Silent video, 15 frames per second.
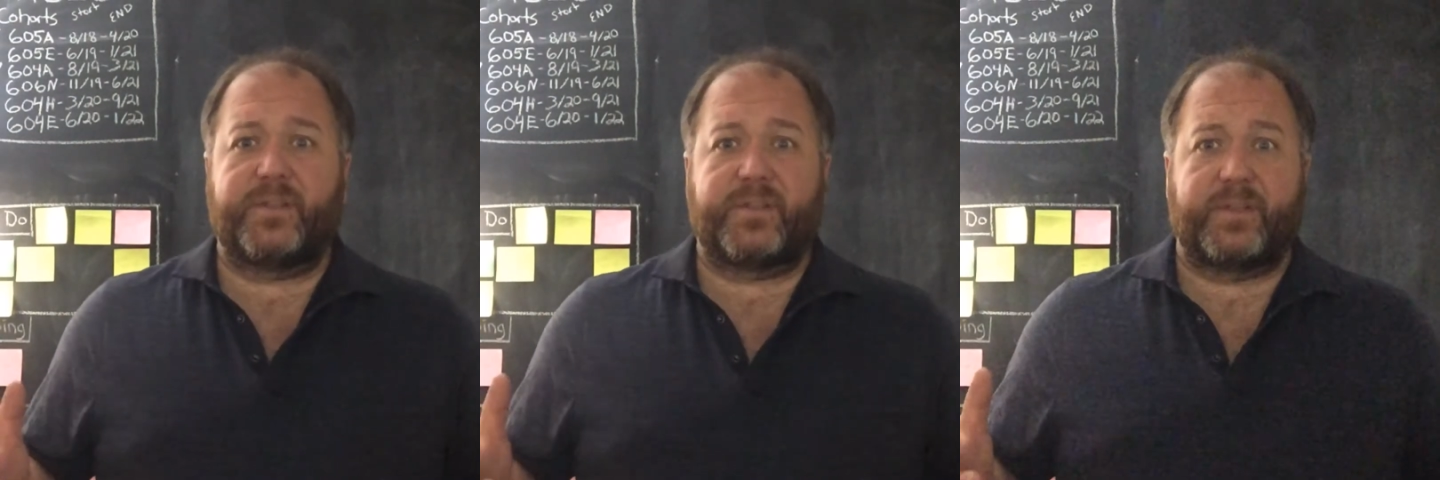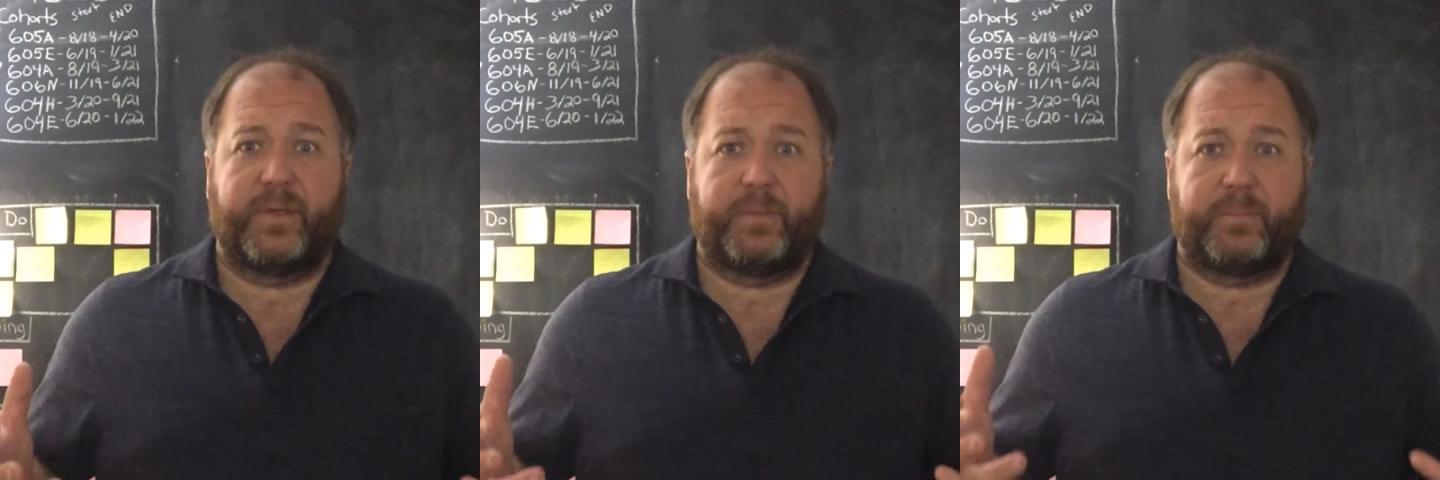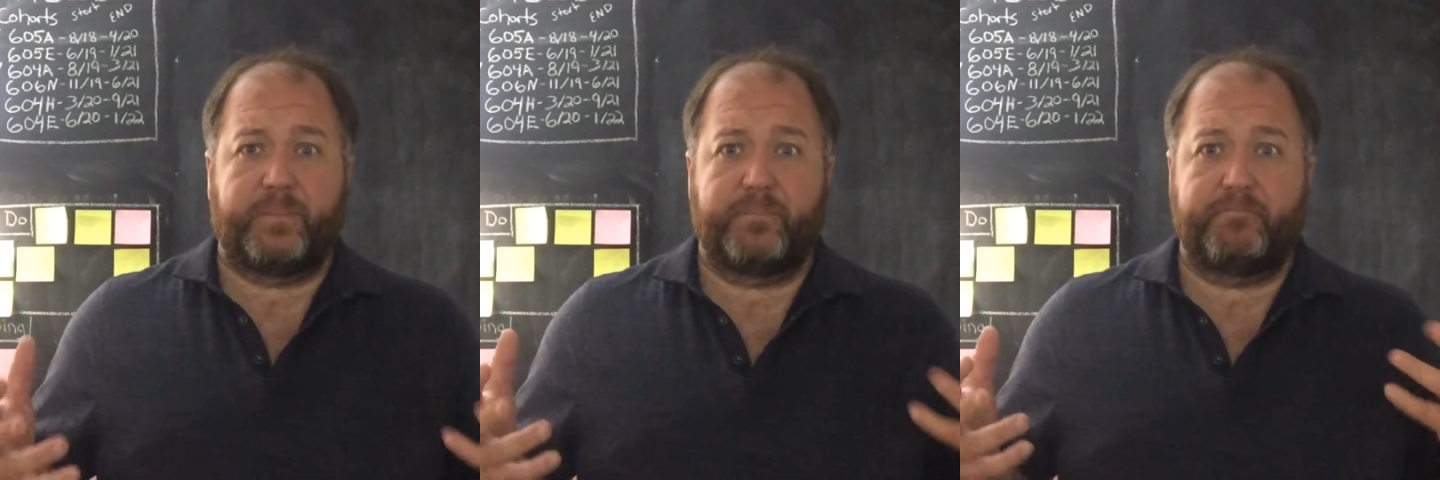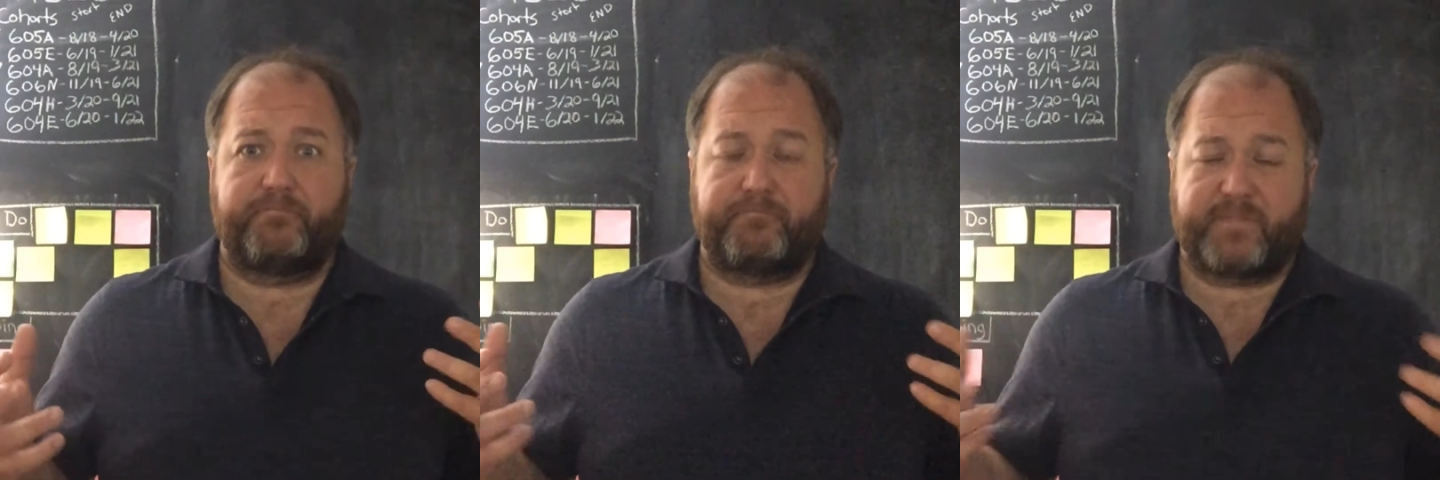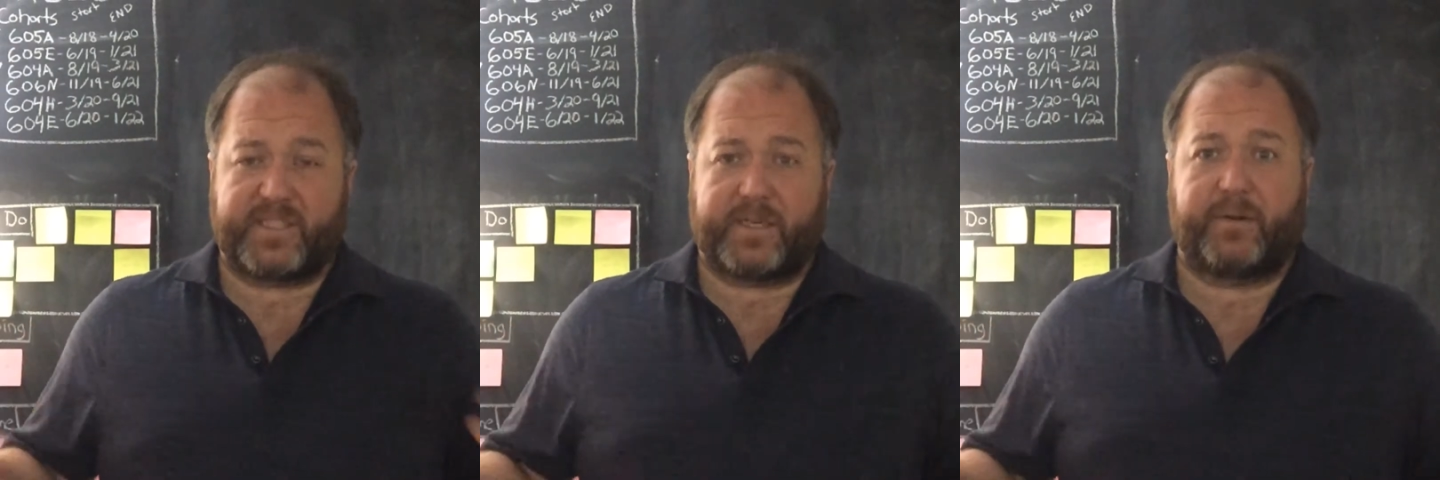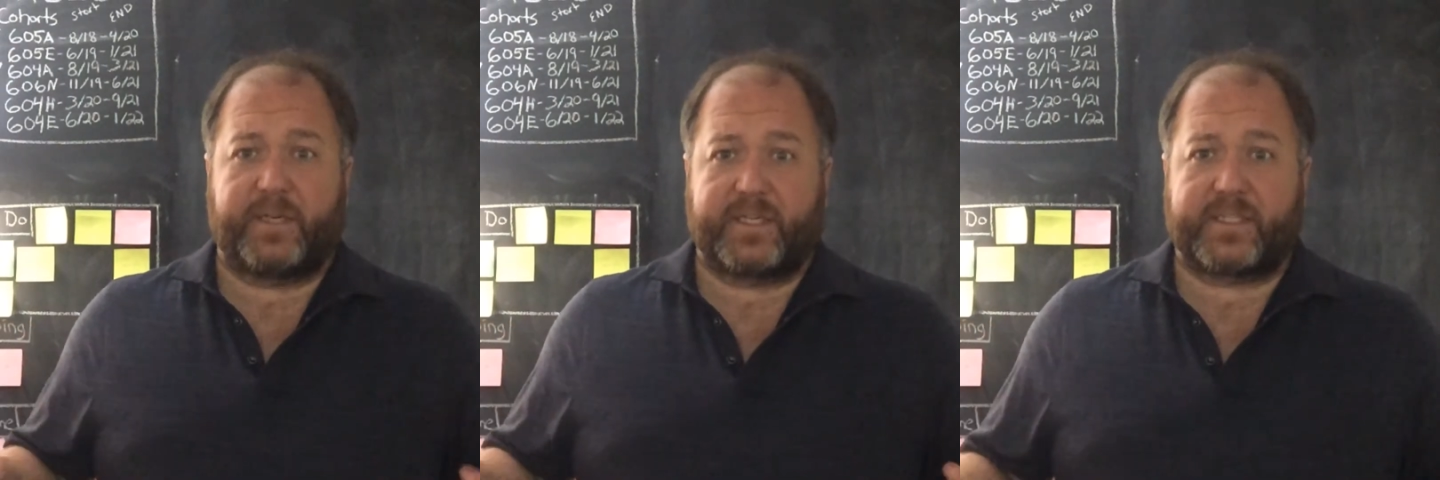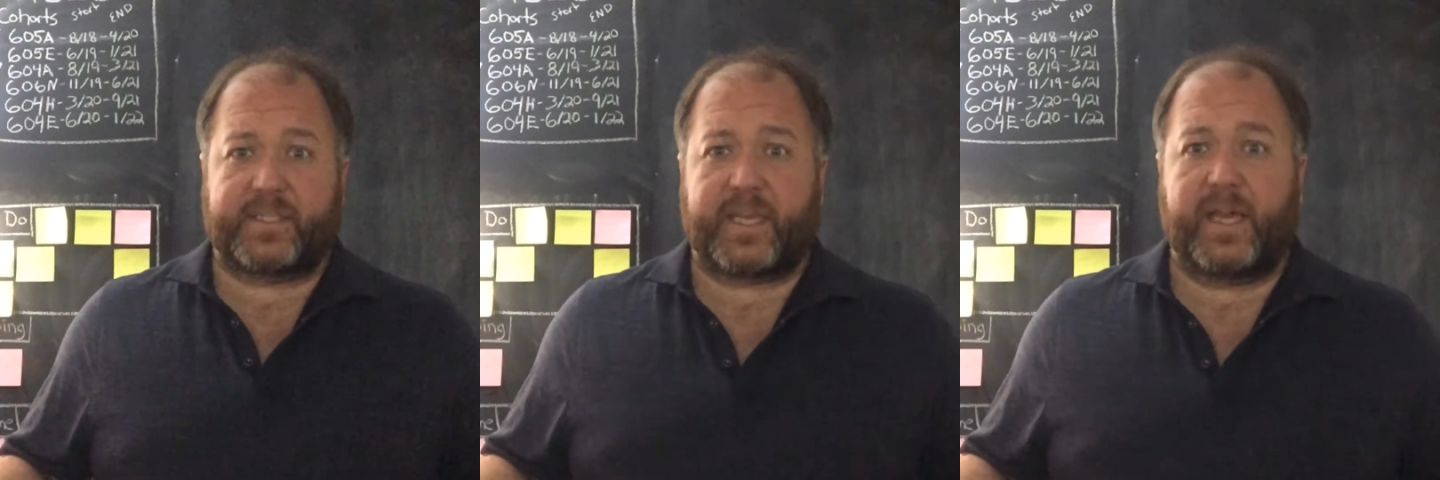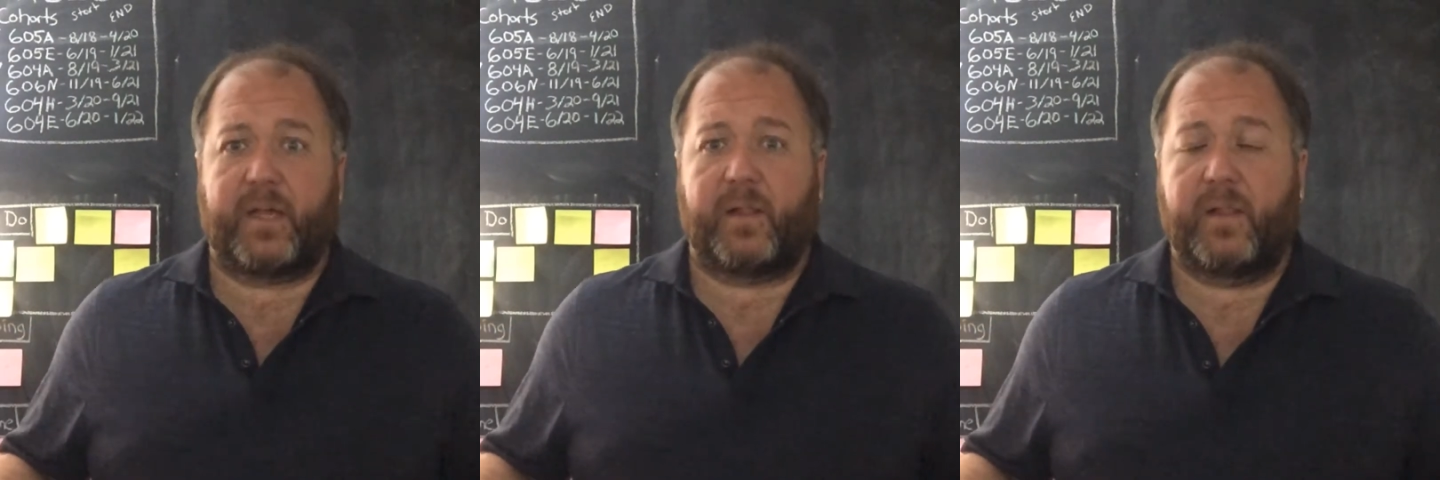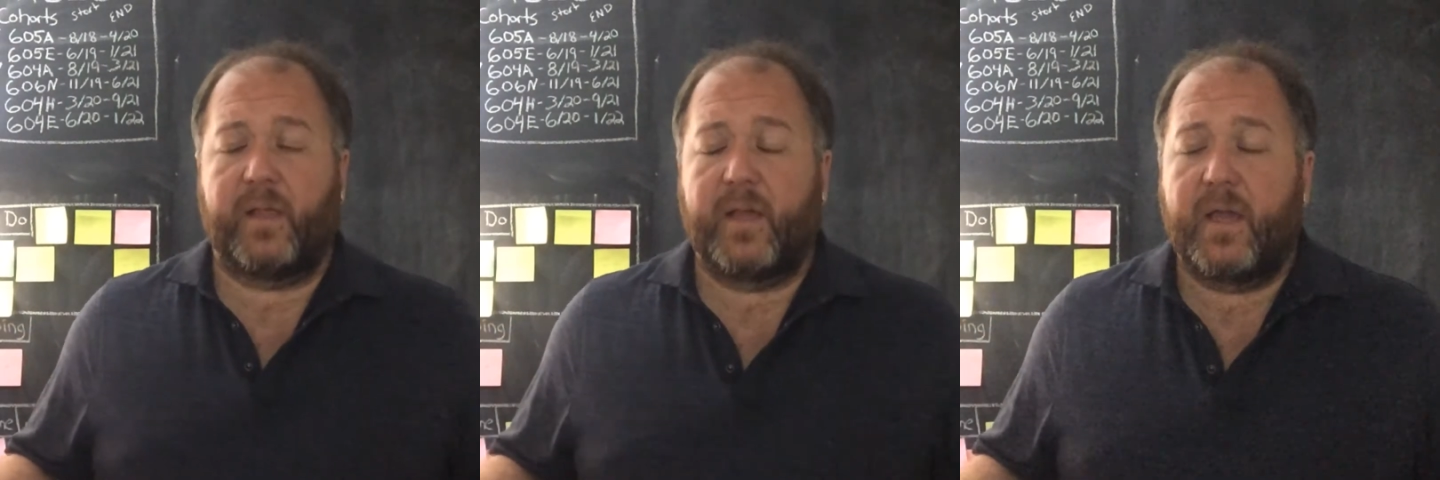some serious skill.